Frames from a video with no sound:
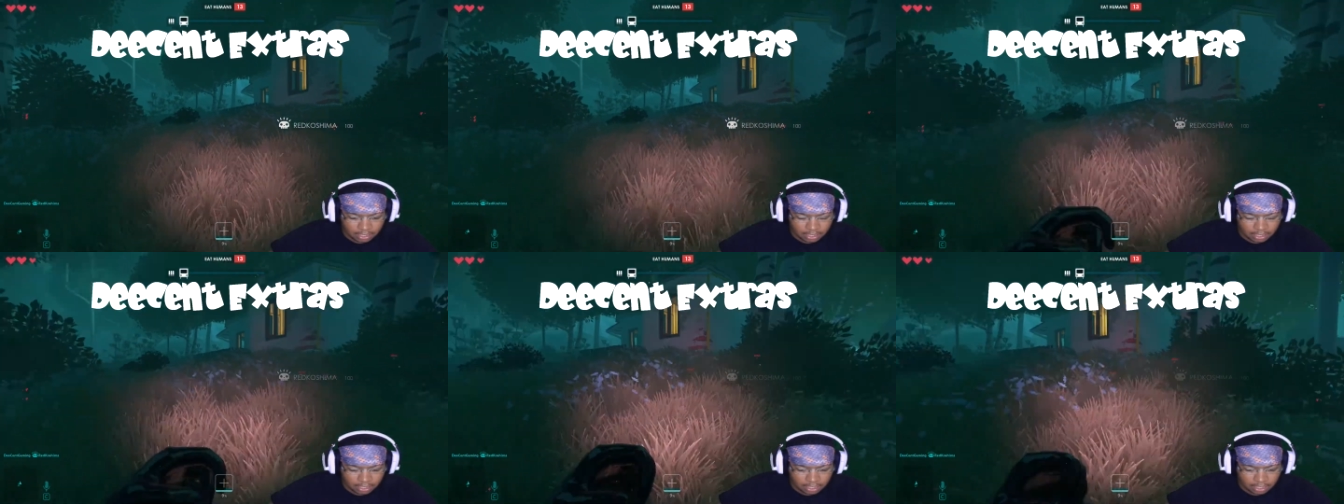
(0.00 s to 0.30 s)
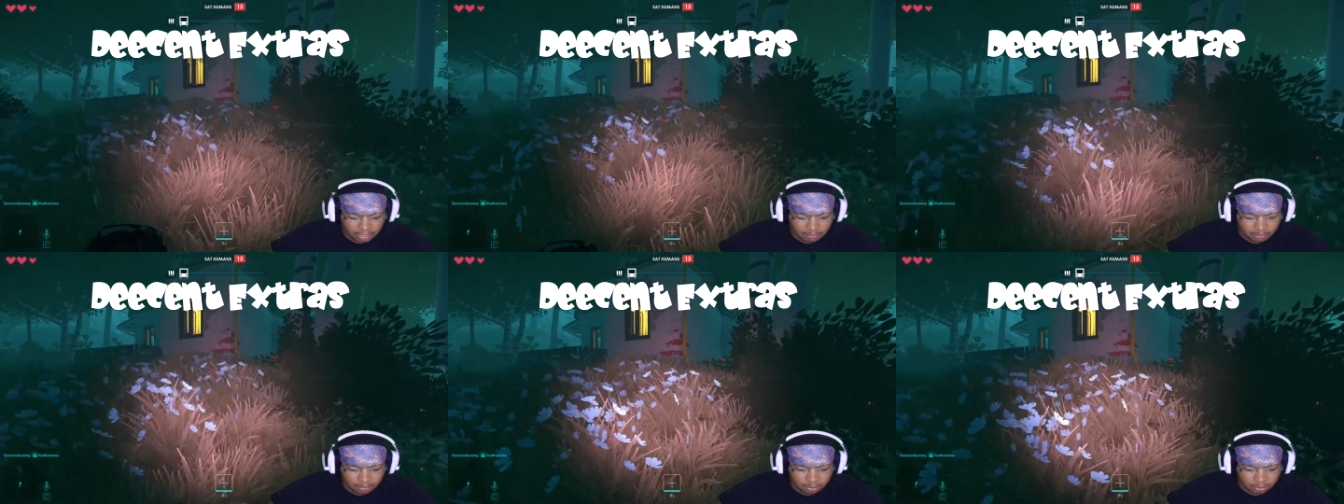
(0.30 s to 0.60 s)
a
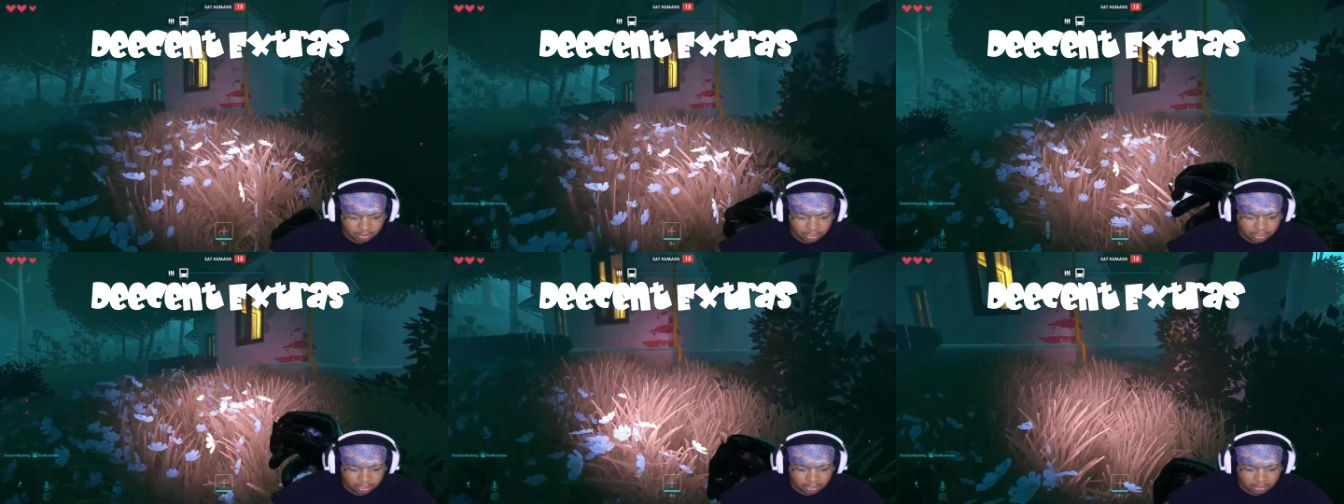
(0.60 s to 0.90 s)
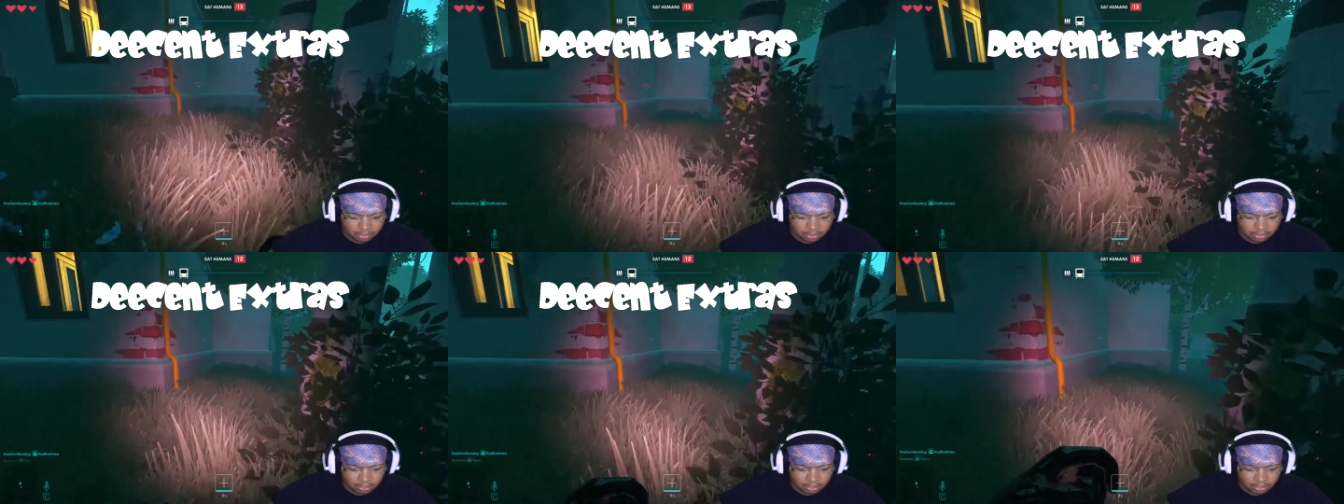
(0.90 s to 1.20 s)
claimable
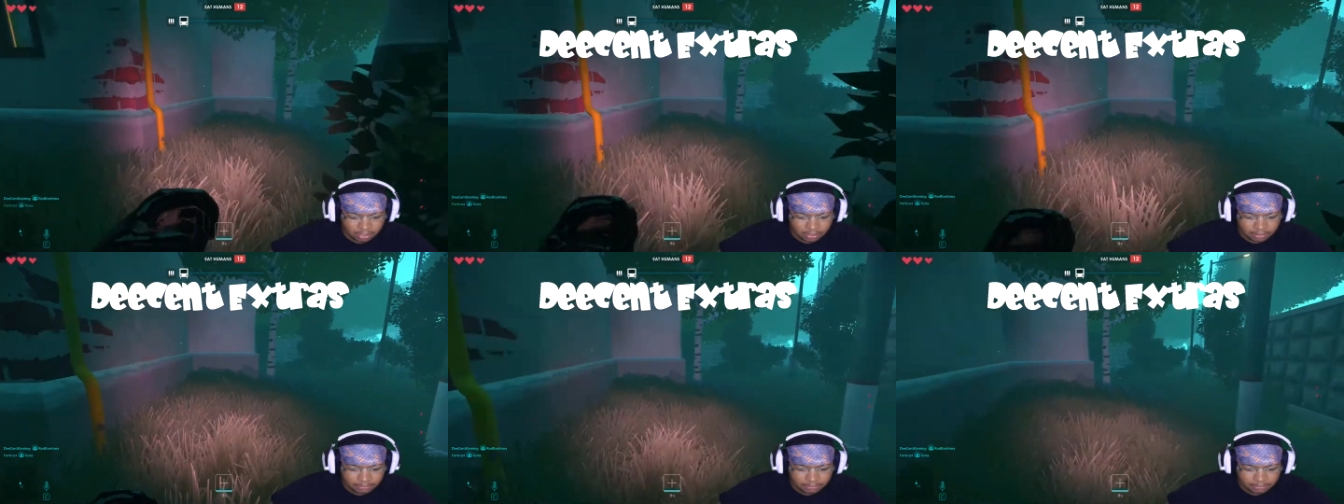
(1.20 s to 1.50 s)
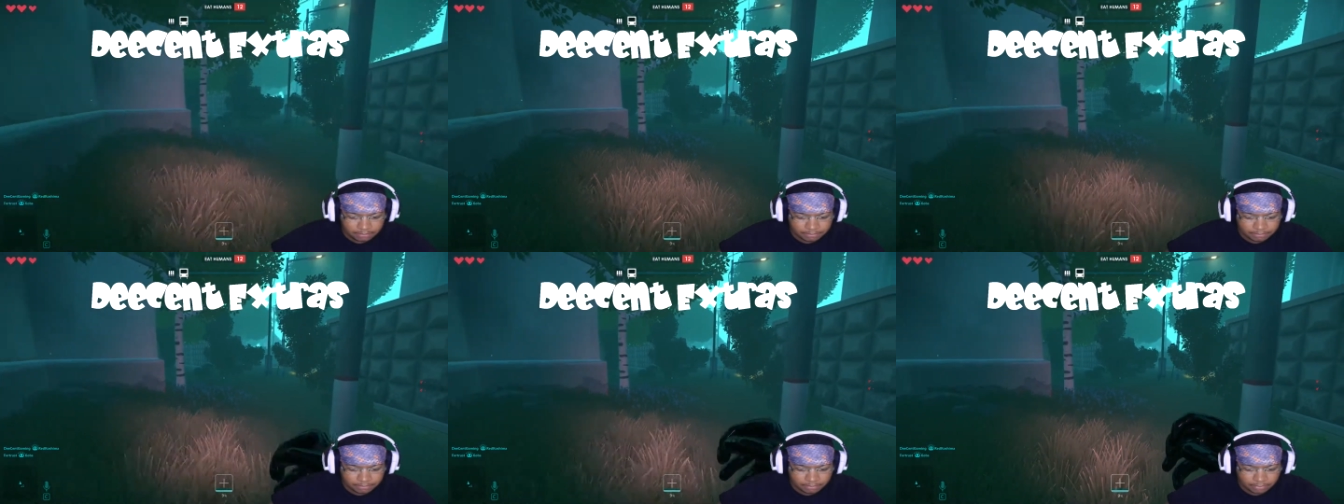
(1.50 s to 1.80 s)
kill
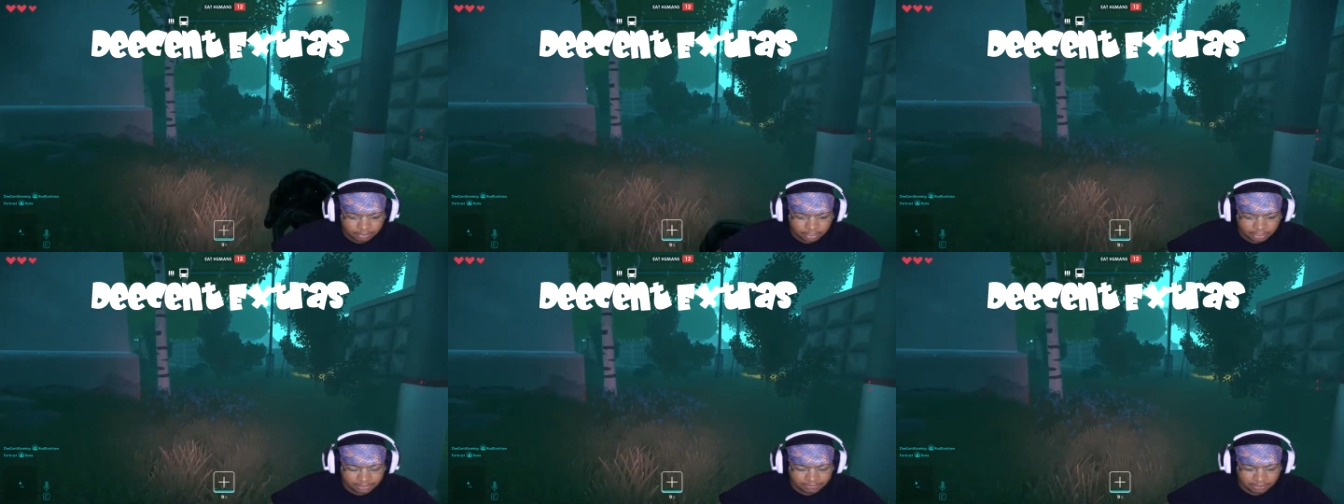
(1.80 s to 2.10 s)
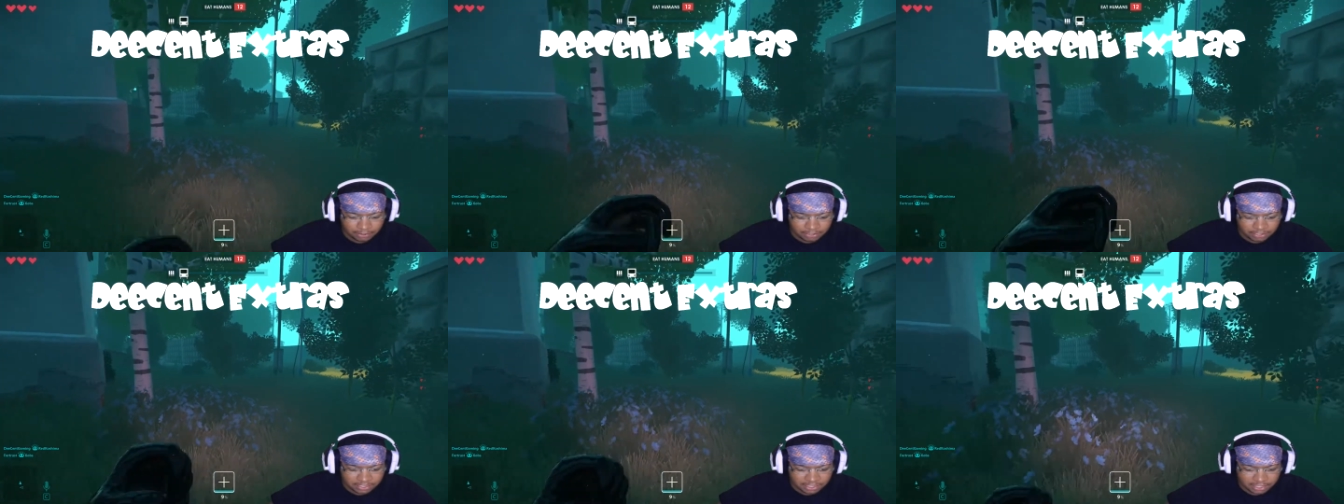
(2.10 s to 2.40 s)
as
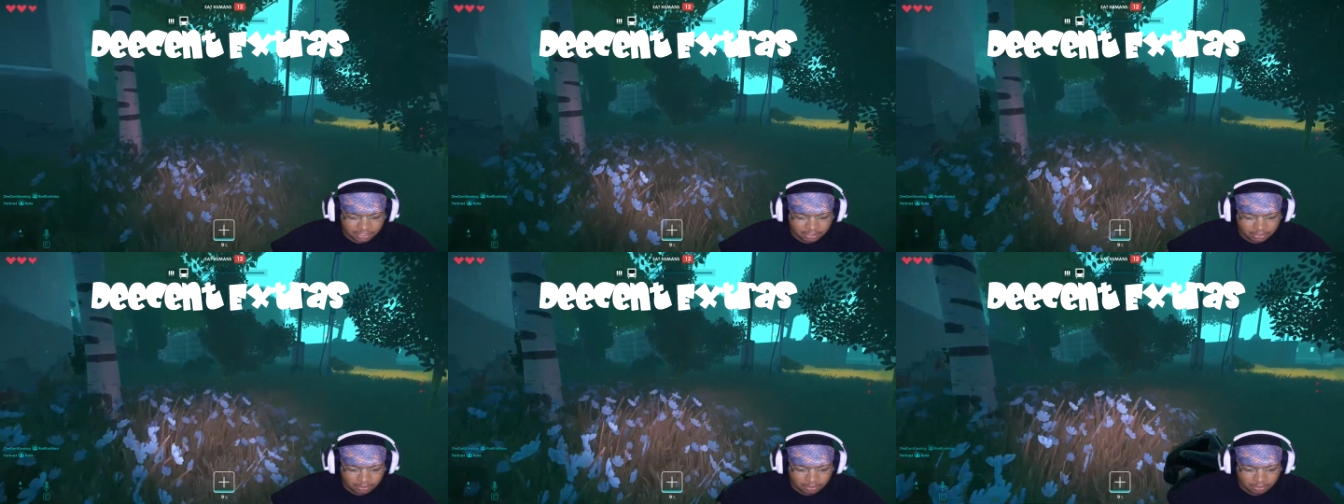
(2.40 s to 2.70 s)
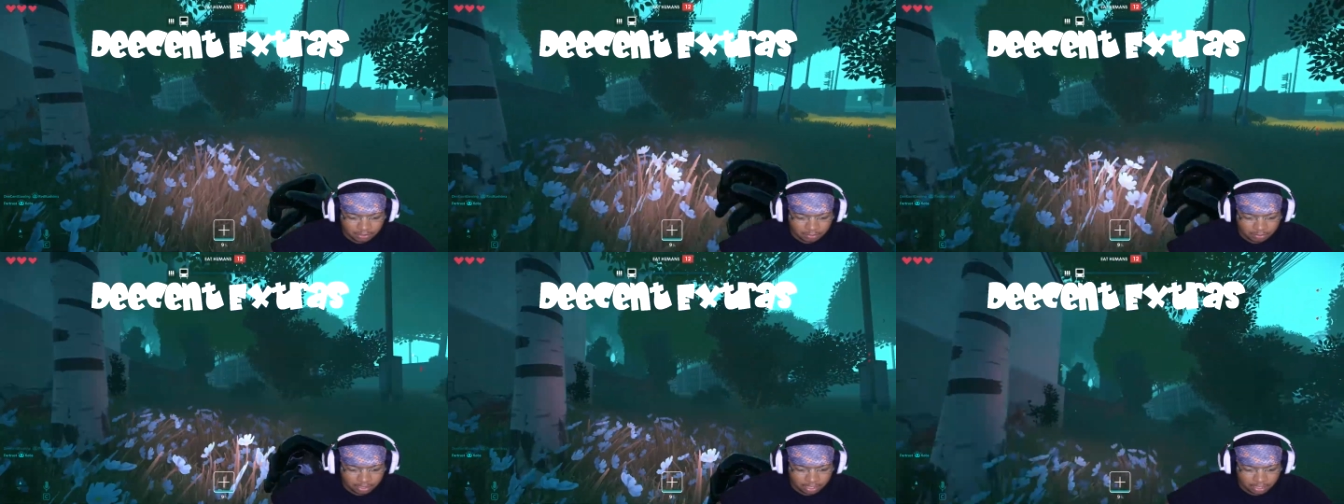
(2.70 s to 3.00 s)
far as
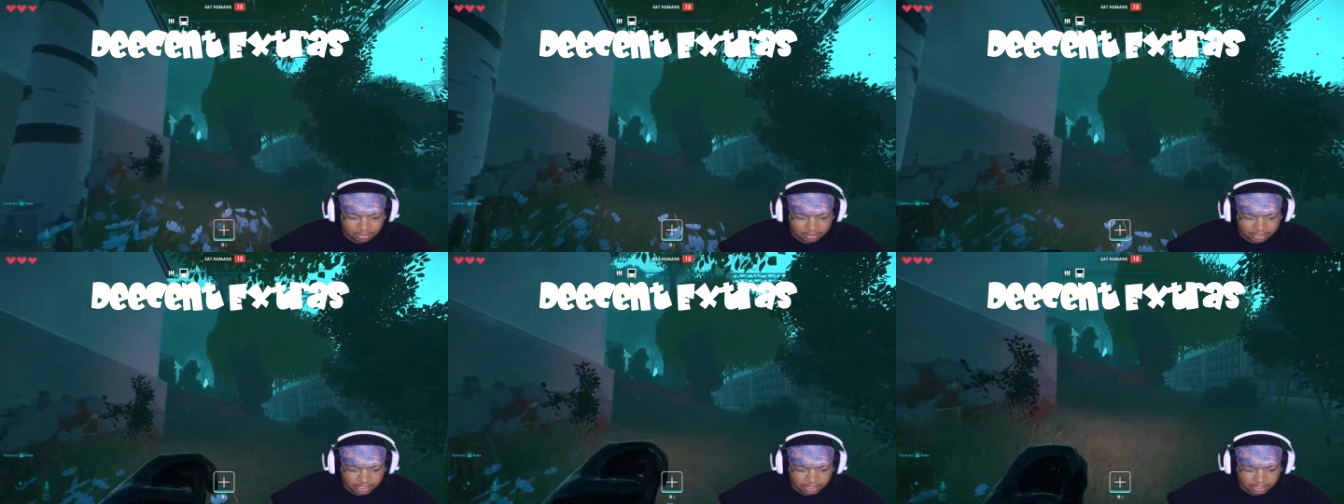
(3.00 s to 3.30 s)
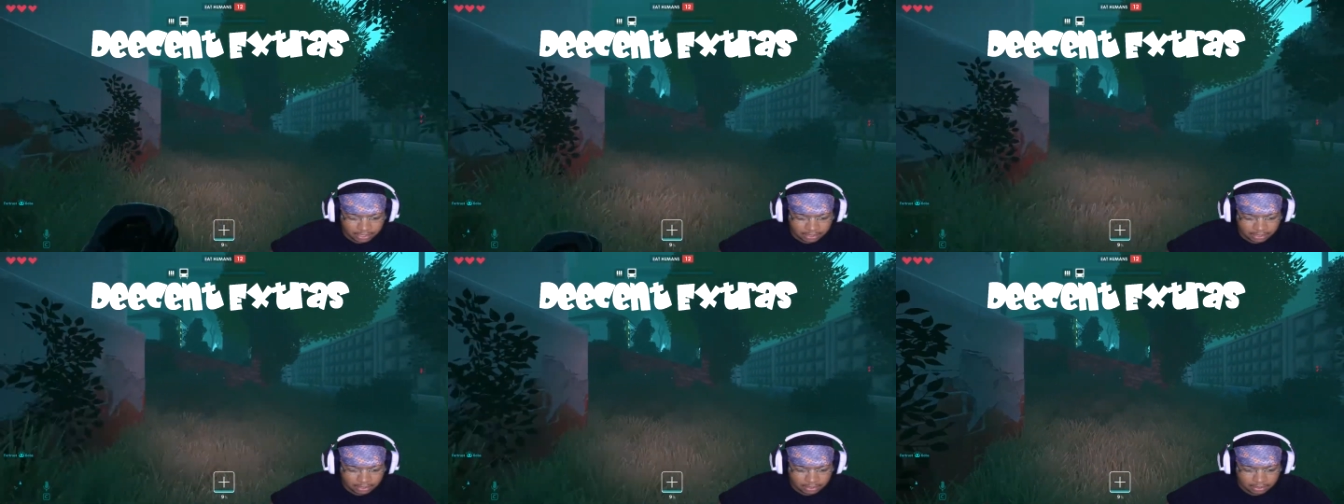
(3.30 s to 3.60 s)
skill, but I'll
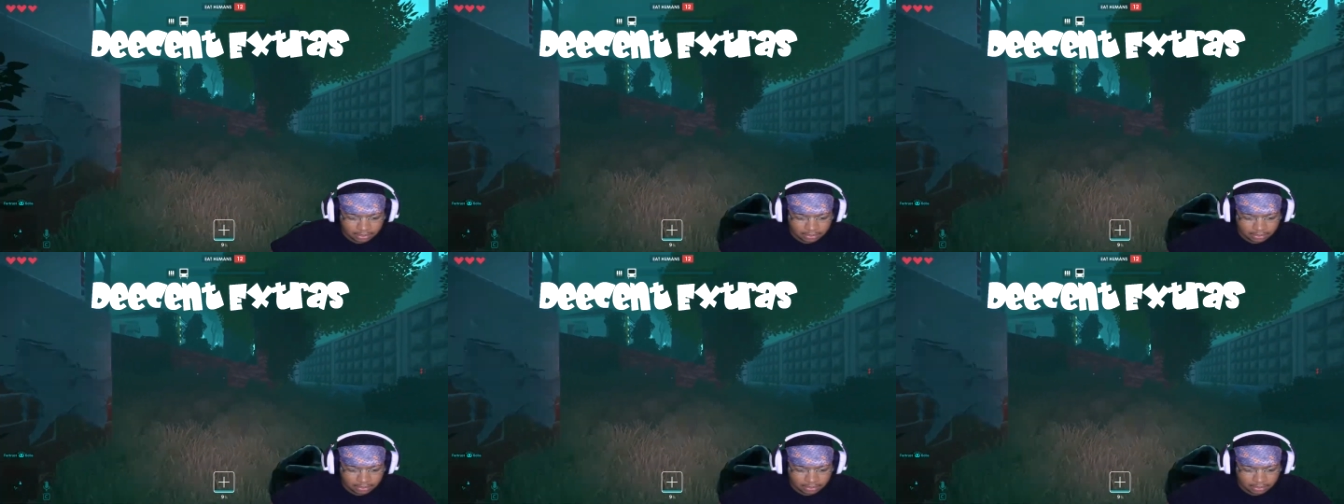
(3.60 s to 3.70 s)
take it.